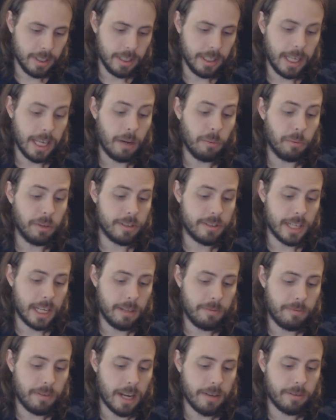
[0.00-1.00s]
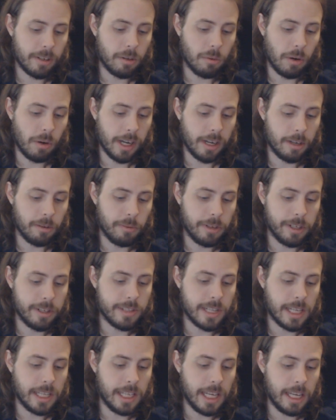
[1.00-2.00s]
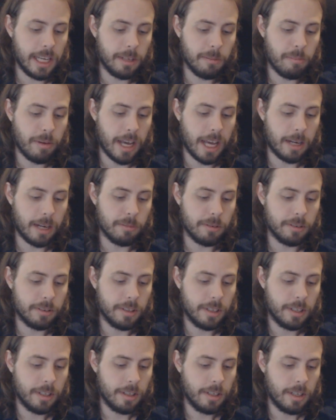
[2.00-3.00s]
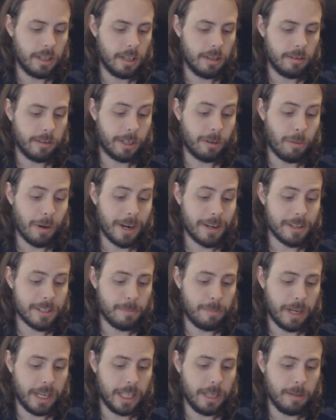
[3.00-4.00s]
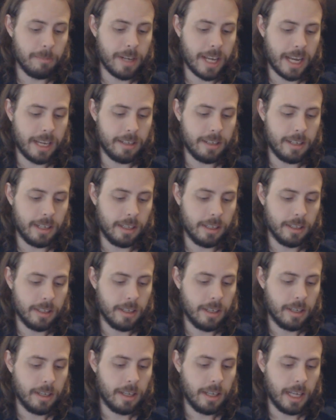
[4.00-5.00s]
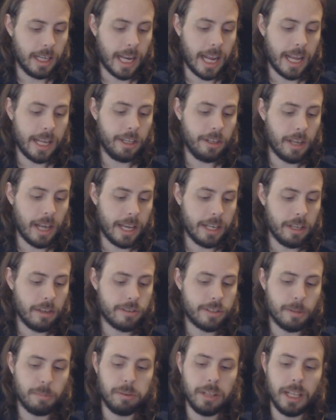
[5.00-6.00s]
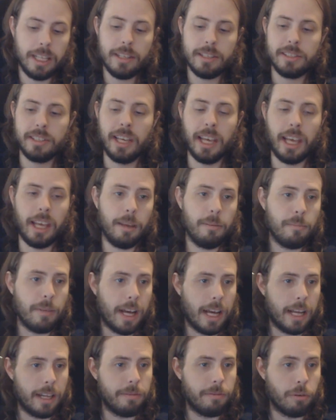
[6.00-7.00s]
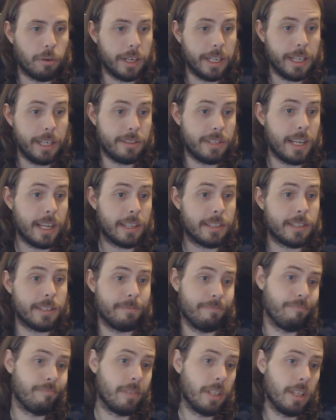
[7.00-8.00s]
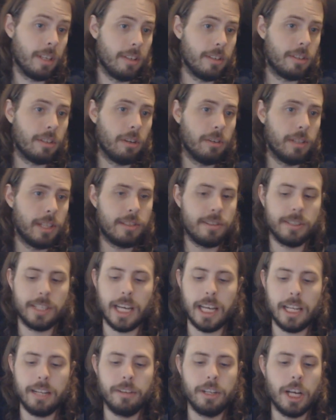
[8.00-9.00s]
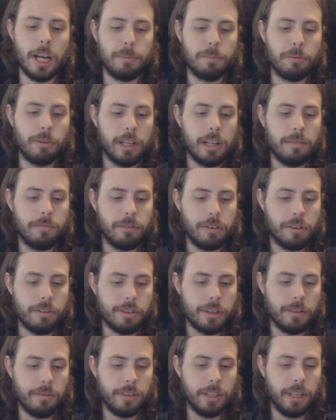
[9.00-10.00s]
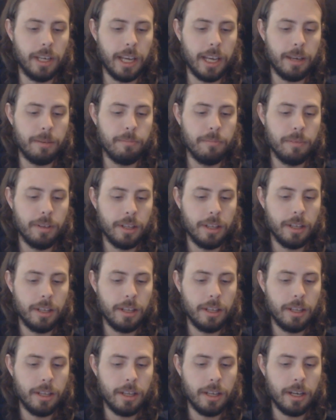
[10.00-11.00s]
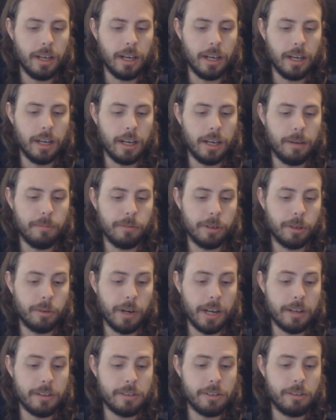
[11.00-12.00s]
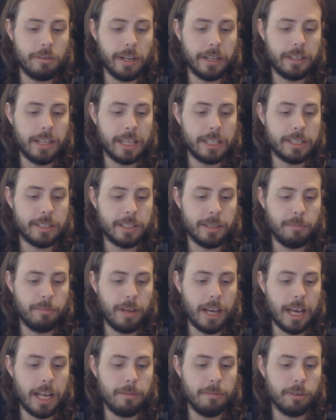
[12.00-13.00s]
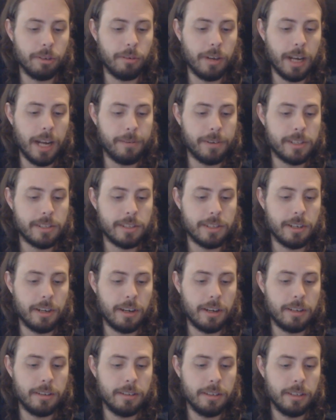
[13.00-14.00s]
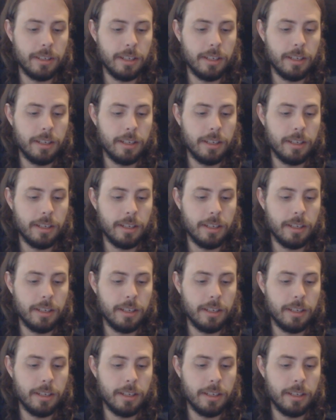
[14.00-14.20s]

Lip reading: Yeah, Windows 95 required, Windows 98 compatible, requires a Pentium 90. And I used to play this game on a 486. So this is kind of an upgraded version of the game. Requires a DirectX compatible graphics card.